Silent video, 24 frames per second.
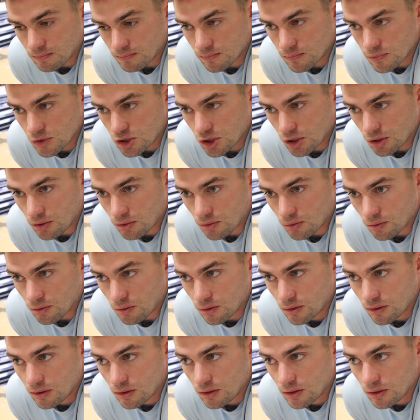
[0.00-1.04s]

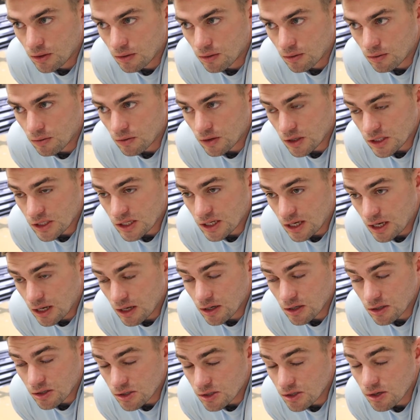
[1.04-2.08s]
So this
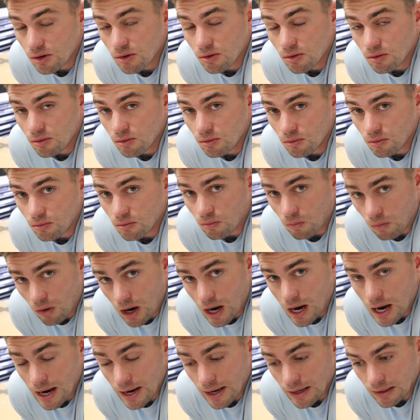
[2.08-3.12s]
kit is so
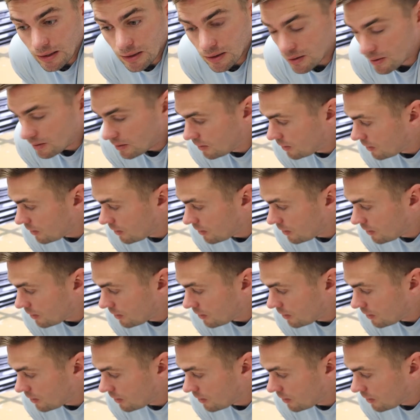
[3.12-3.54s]
wide